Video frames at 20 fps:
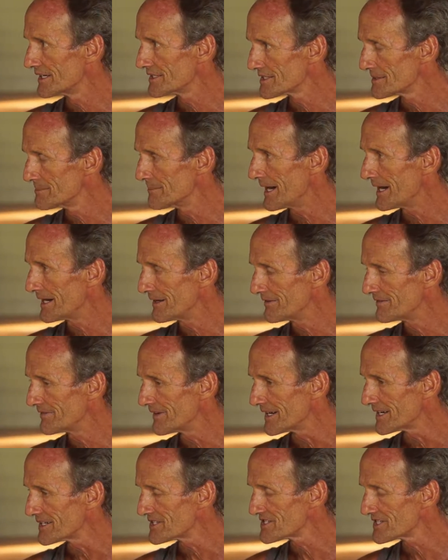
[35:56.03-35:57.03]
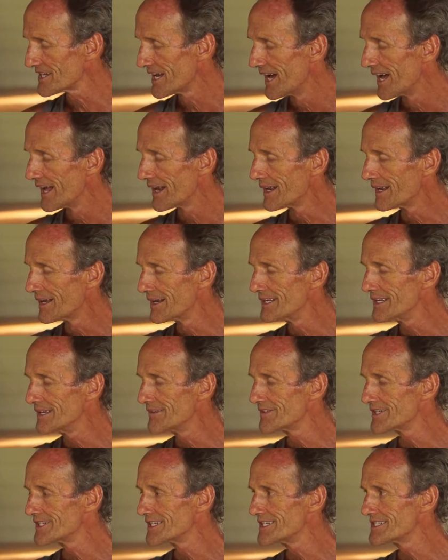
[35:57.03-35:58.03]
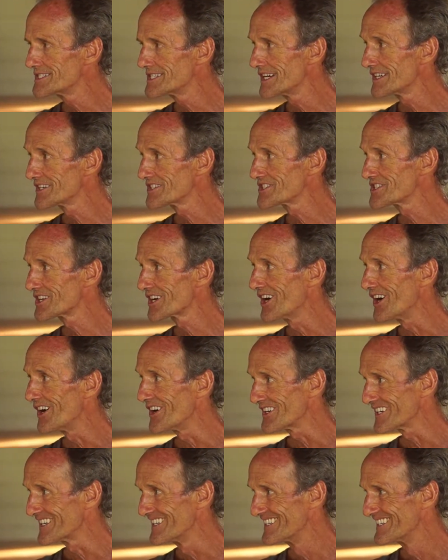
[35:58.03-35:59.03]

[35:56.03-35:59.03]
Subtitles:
to manifest. Leave the details to God.